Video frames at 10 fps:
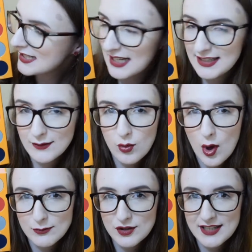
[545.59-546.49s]
kind of
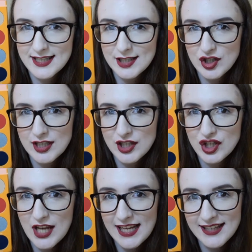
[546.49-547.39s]
warm transition-y
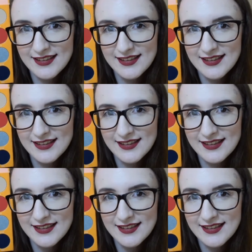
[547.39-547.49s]
shade,